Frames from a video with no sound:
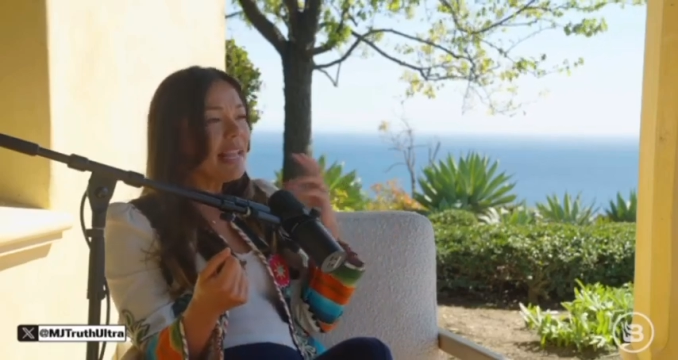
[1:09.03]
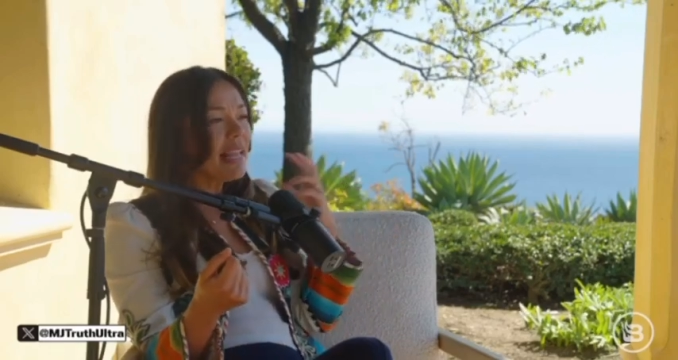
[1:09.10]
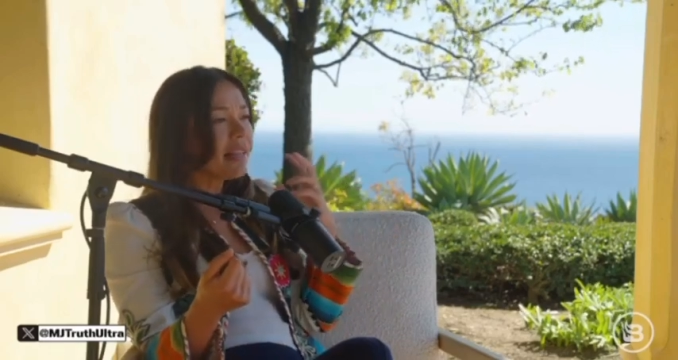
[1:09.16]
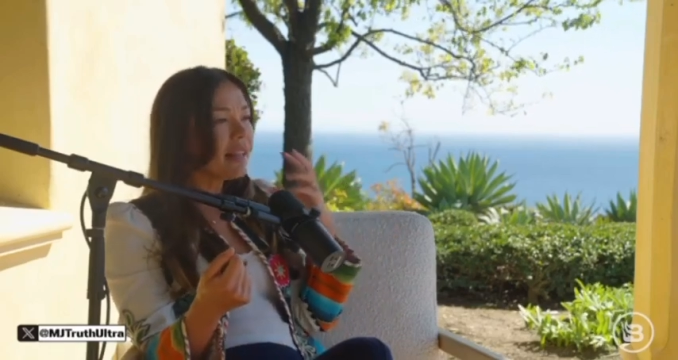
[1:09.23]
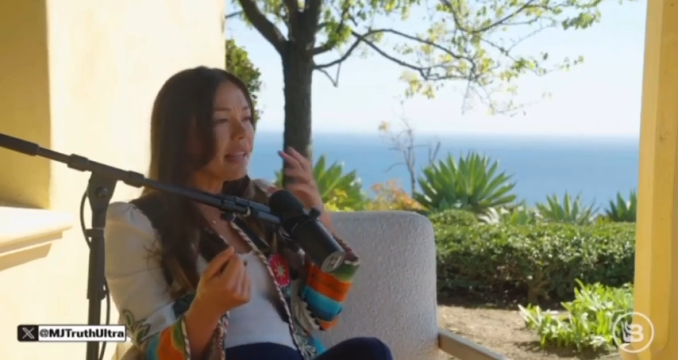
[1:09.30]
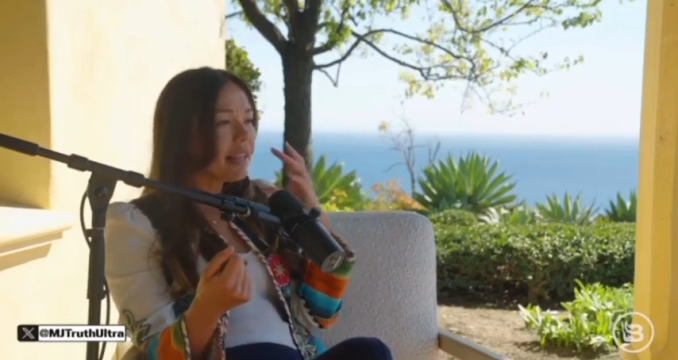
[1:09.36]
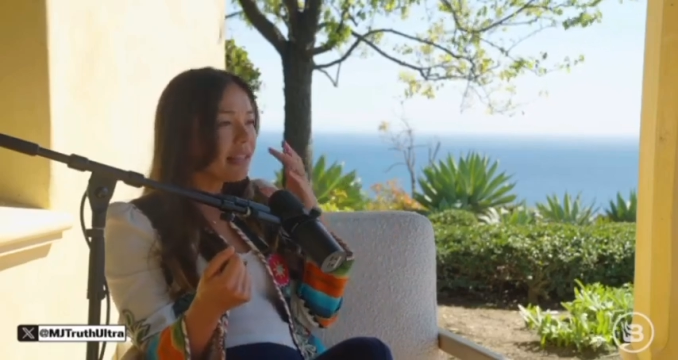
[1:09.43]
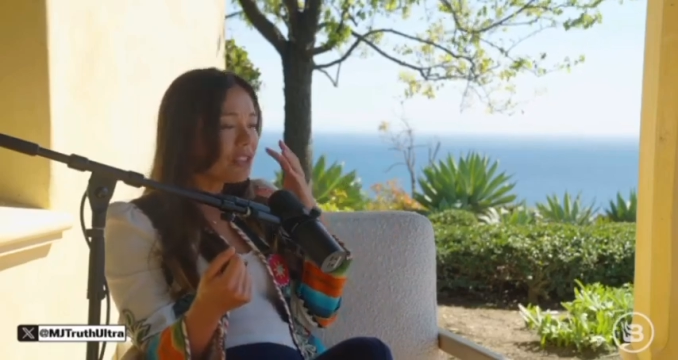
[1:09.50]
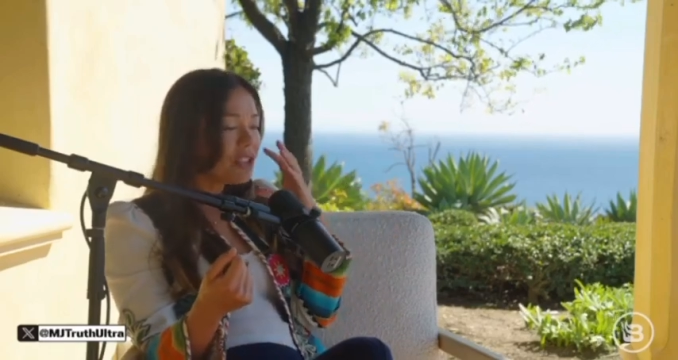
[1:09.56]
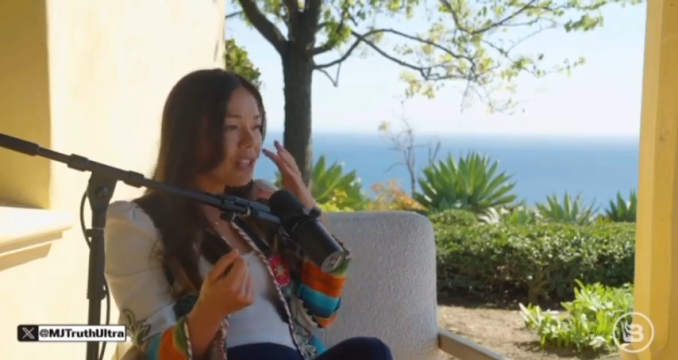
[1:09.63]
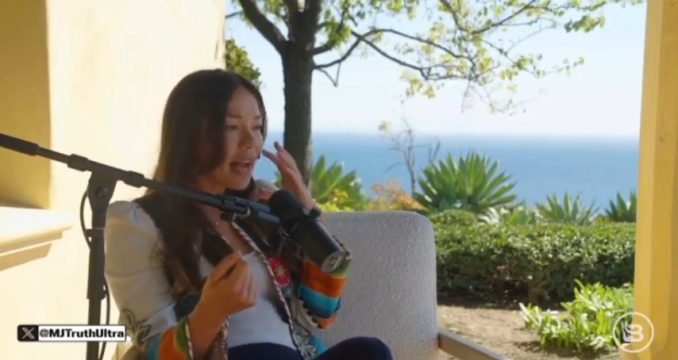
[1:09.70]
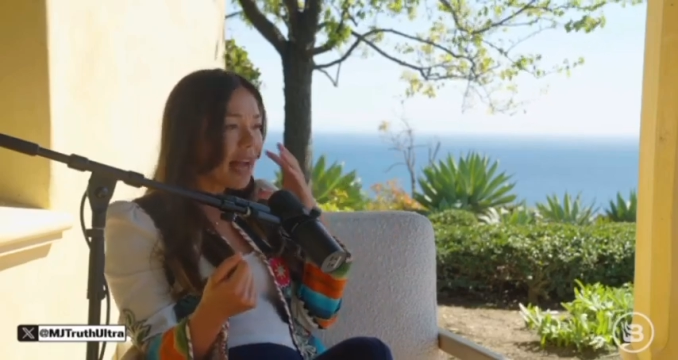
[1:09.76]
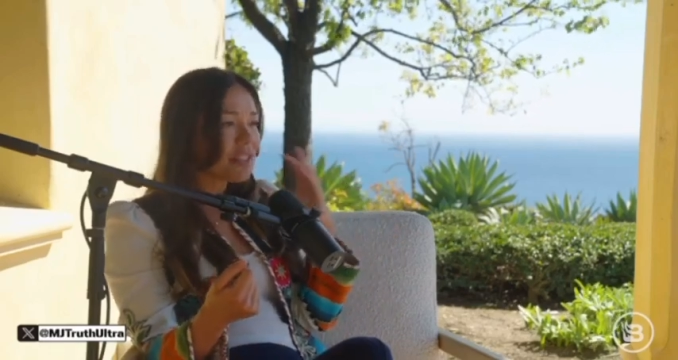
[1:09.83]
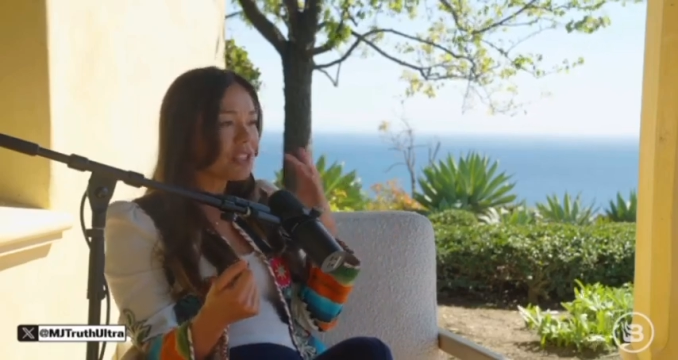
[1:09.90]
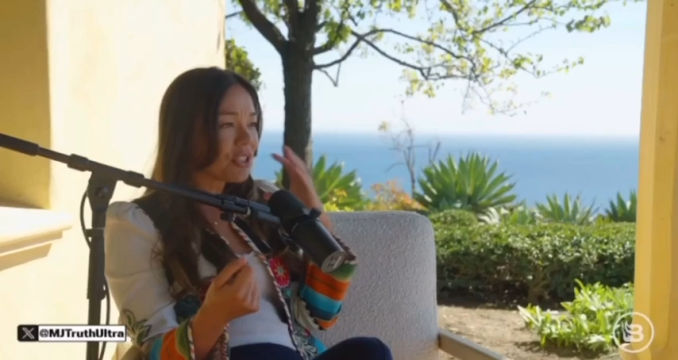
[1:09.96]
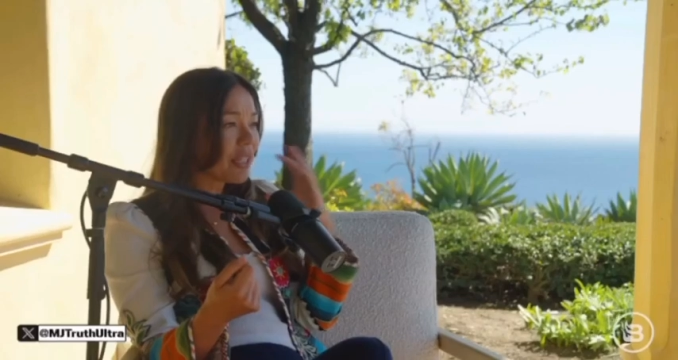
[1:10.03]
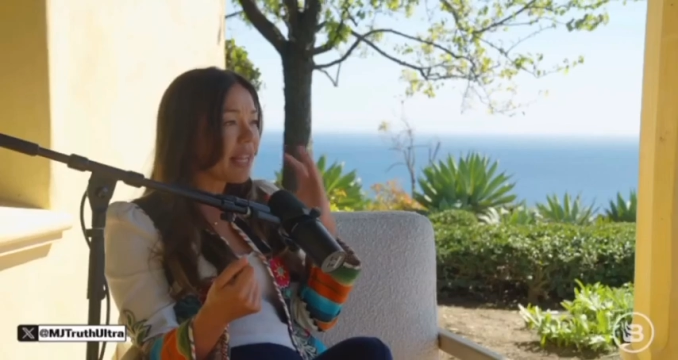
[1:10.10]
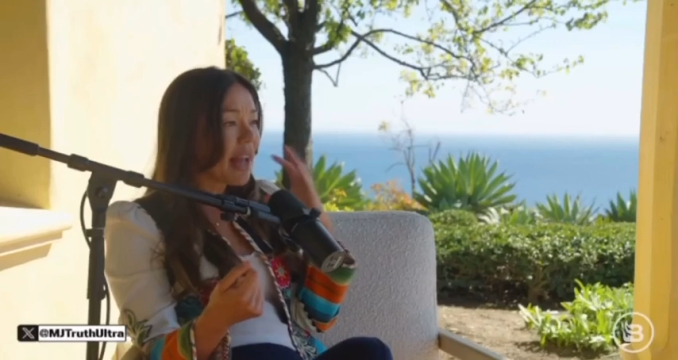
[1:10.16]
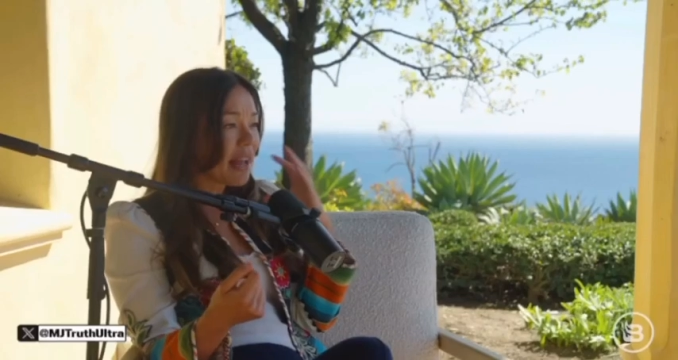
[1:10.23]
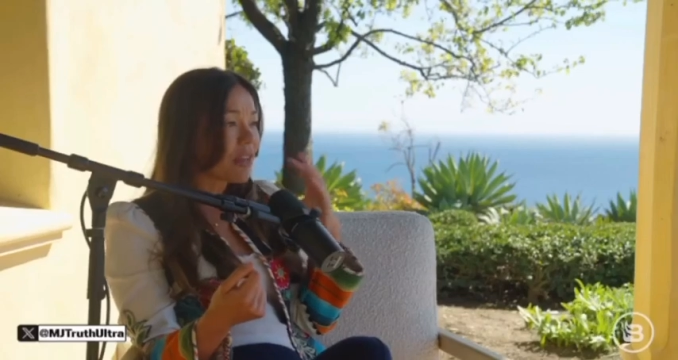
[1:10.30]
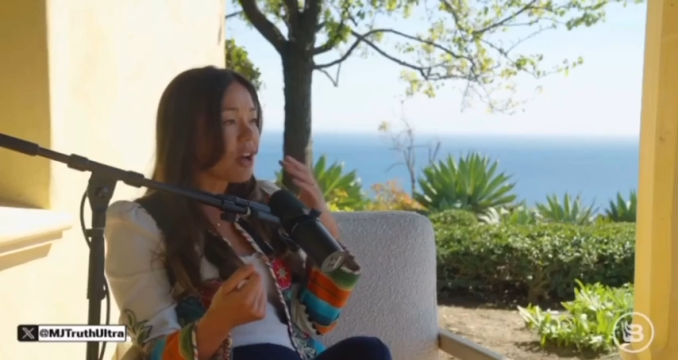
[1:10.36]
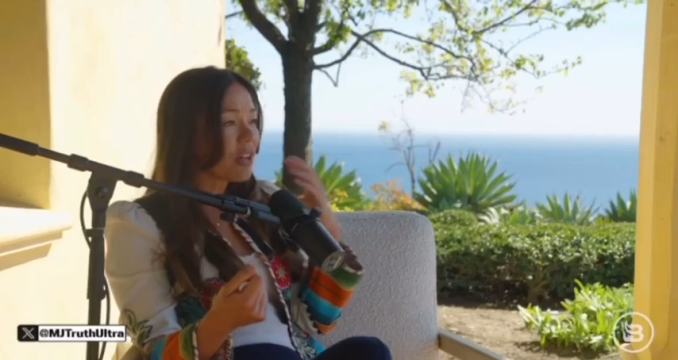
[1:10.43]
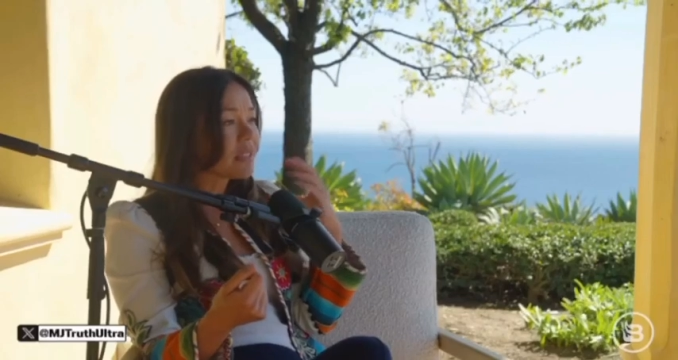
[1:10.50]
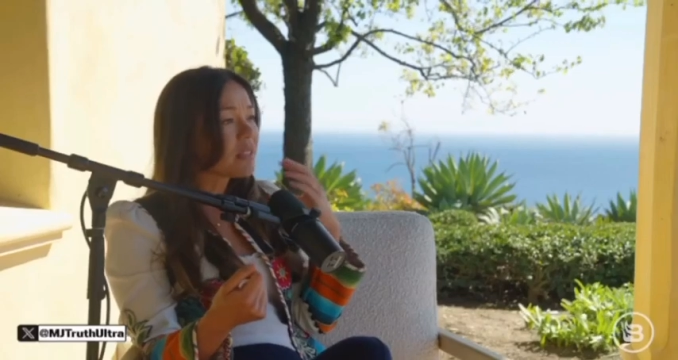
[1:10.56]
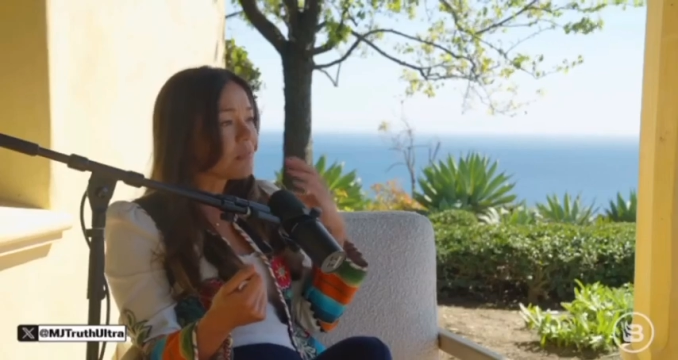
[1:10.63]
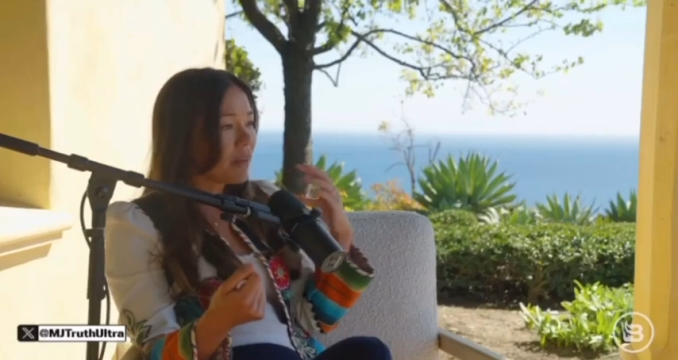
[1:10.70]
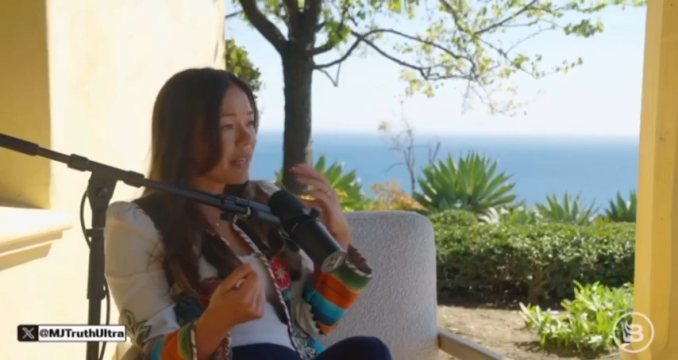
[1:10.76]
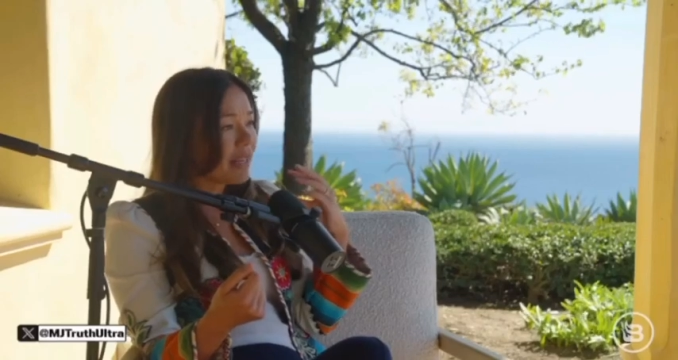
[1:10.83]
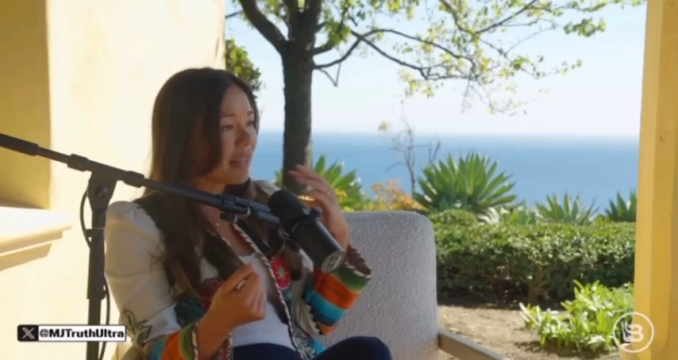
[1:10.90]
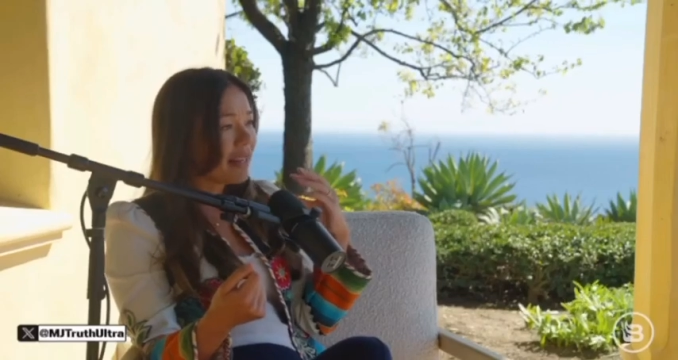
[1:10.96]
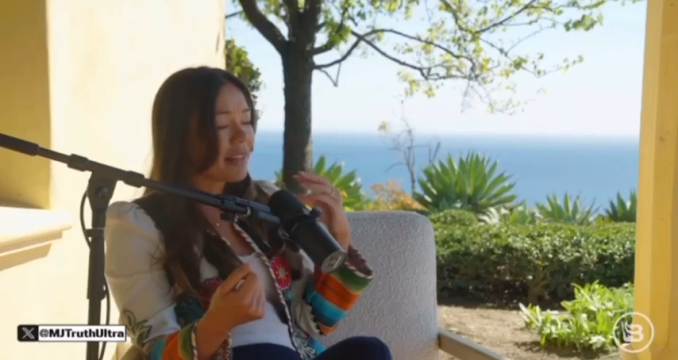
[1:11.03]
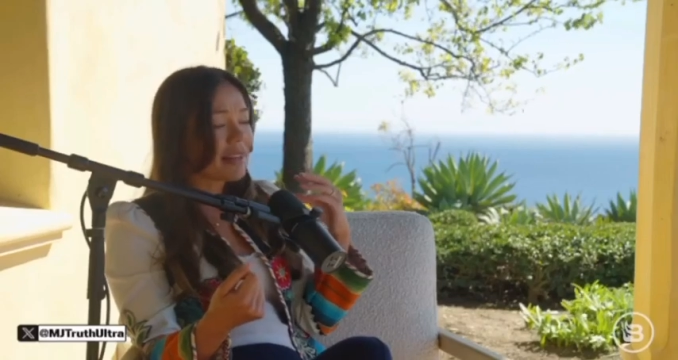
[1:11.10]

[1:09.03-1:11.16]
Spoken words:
Like she actually cannot speak.